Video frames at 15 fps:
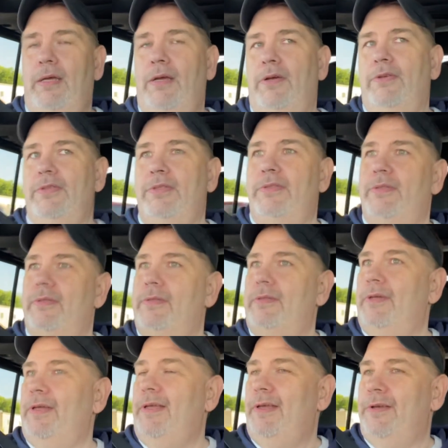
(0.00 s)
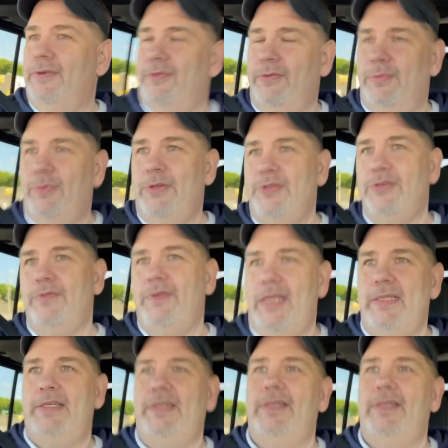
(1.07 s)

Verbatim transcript: Here's here's what your rent